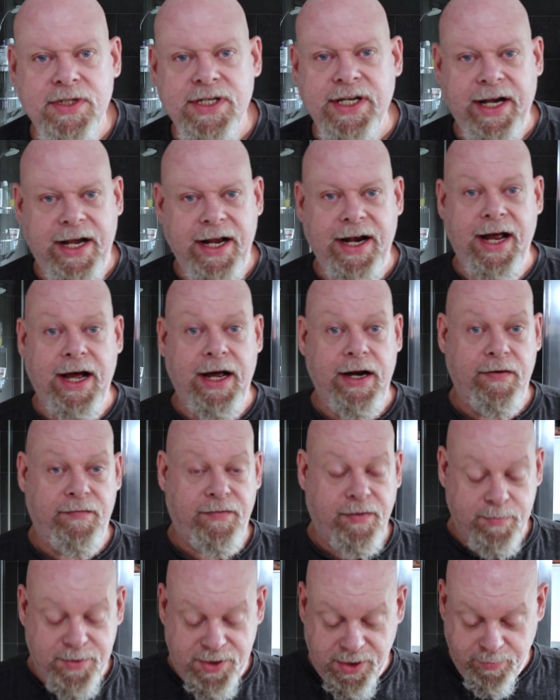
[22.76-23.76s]
second hand
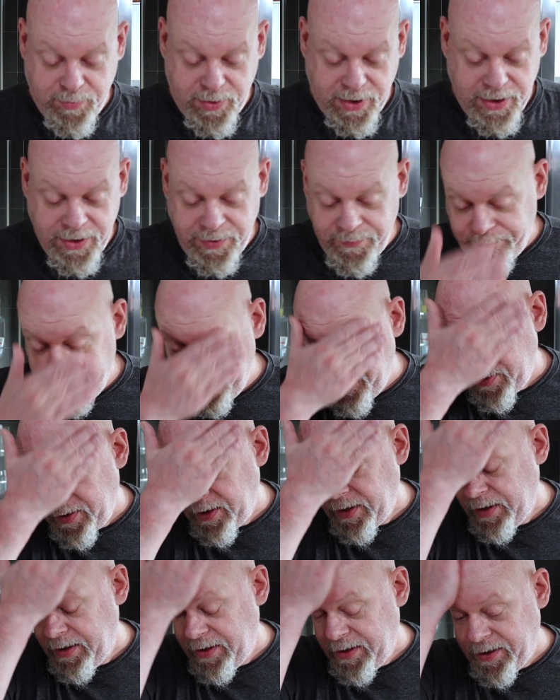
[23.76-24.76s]
from somebody.
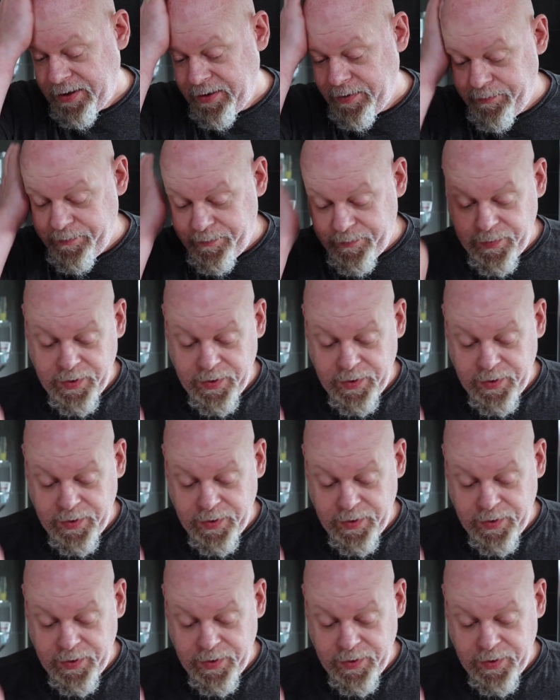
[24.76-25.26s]
And